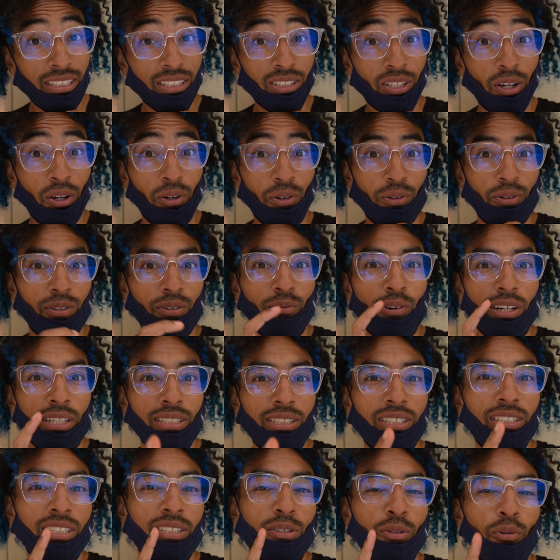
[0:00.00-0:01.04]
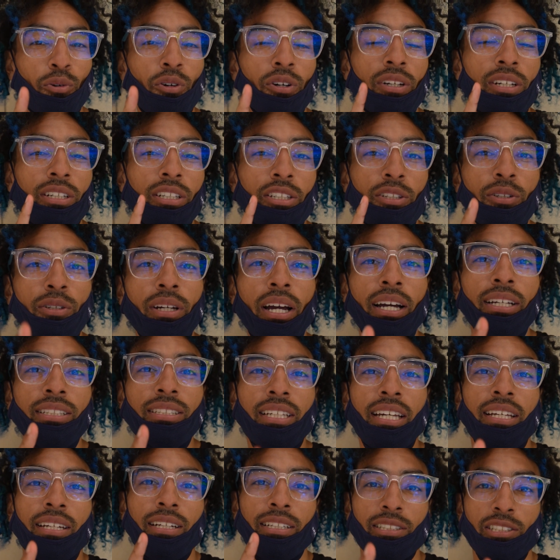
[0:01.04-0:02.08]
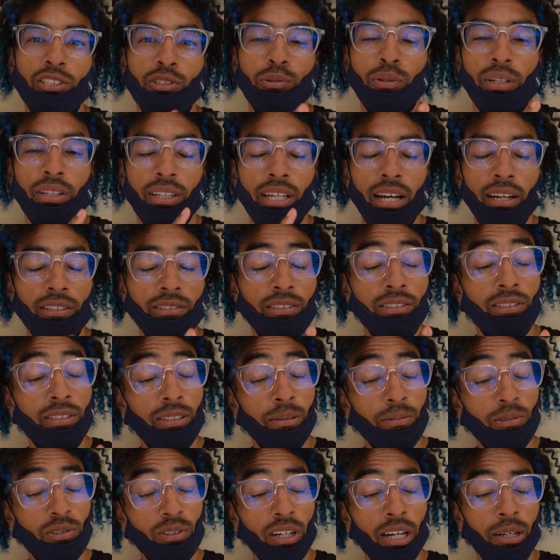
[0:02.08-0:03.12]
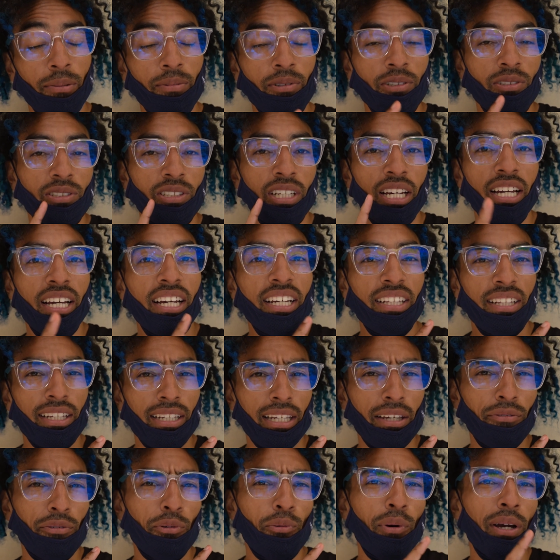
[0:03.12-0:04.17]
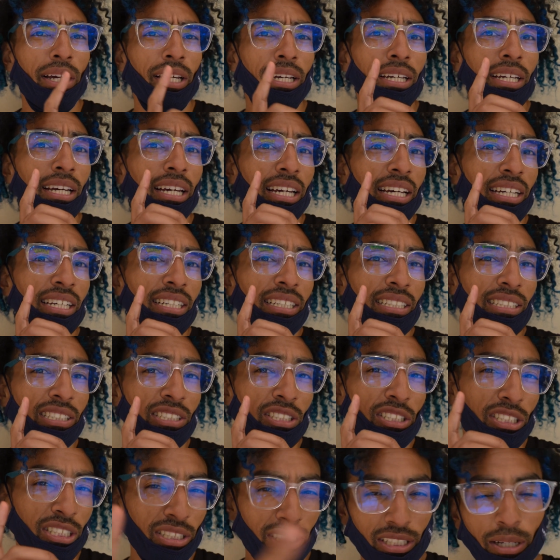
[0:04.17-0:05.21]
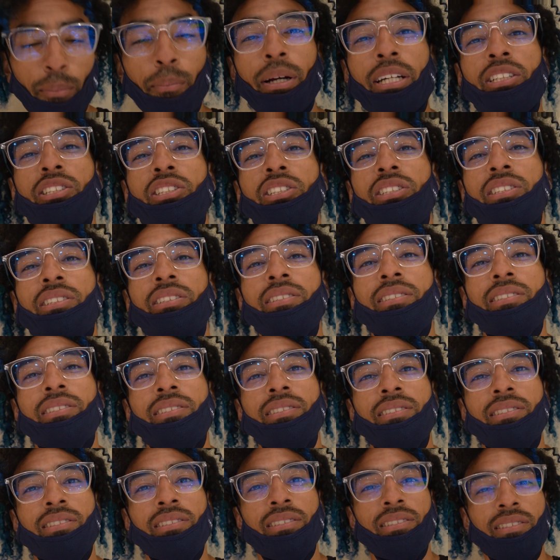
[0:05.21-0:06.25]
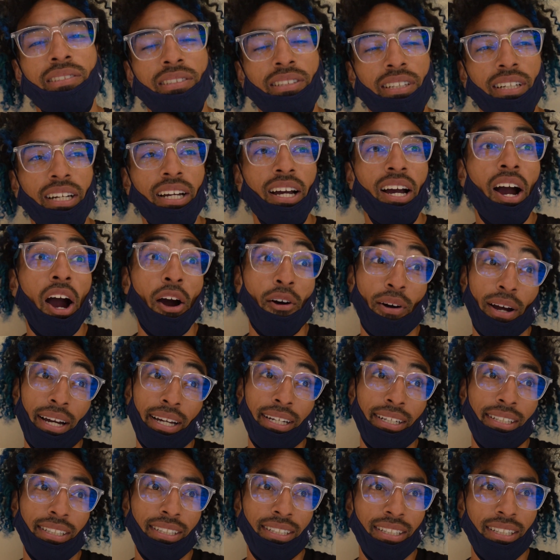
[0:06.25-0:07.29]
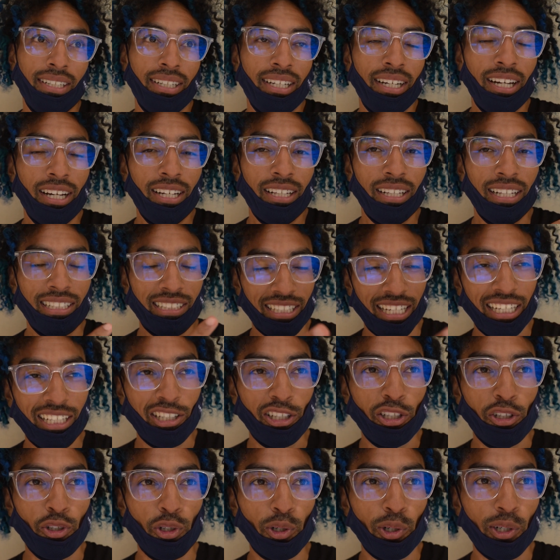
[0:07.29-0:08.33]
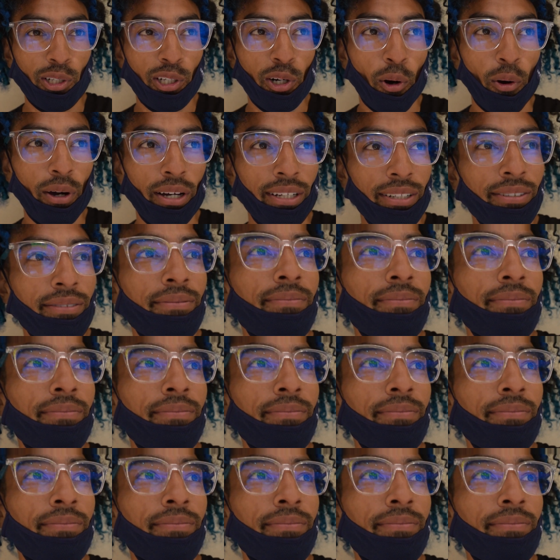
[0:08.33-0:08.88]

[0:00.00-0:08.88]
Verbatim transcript: So once you guys get us to a thousand subscribers, the giveaway commences. All right, let's get the tour going.